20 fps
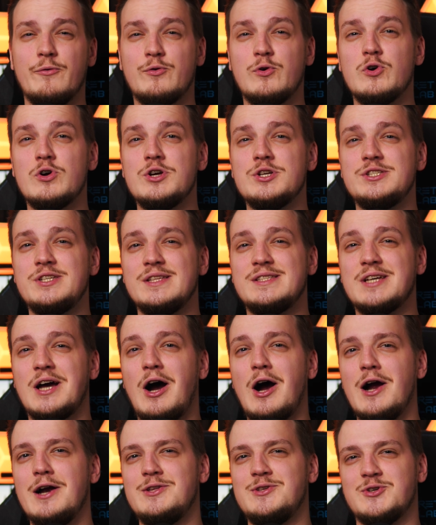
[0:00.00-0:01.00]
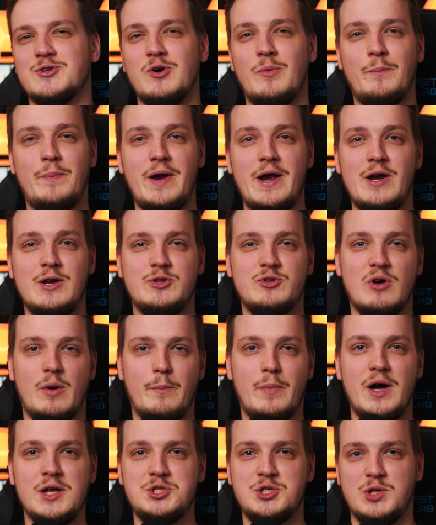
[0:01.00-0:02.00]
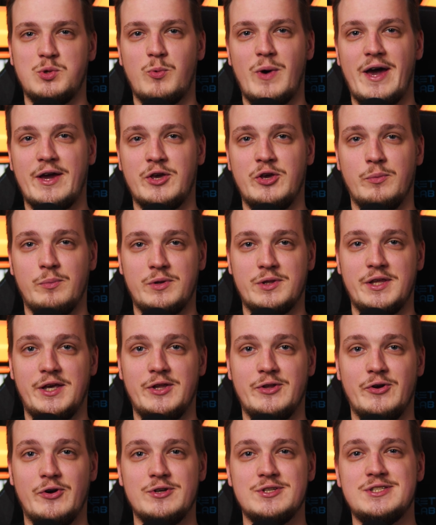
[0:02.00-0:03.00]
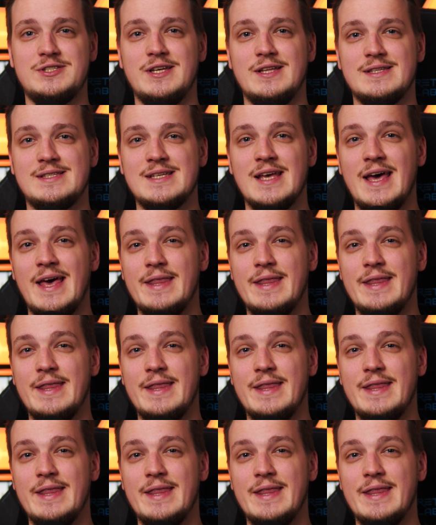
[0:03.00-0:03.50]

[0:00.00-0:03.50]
of course it's hard to compare it to a budget vacuum cleaner, since